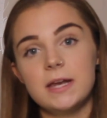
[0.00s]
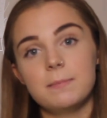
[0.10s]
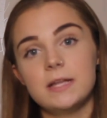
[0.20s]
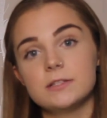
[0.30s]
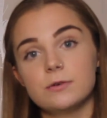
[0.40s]
Medic
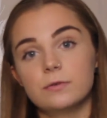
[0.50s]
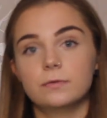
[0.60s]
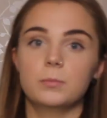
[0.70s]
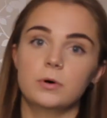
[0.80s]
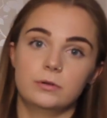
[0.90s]
Mentor
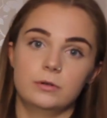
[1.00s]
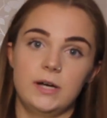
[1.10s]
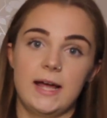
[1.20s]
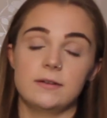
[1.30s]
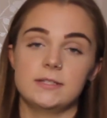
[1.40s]
for more
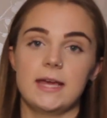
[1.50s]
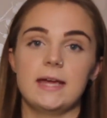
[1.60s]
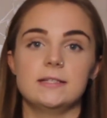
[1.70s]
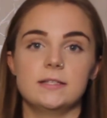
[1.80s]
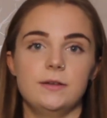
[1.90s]
on how to
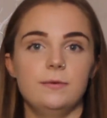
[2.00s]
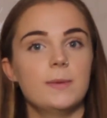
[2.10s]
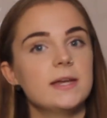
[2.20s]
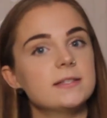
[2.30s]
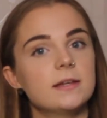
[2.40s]
get into
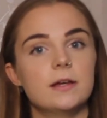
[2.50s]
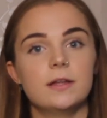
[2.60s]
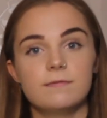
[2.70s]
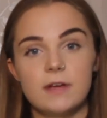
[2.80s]
medicine,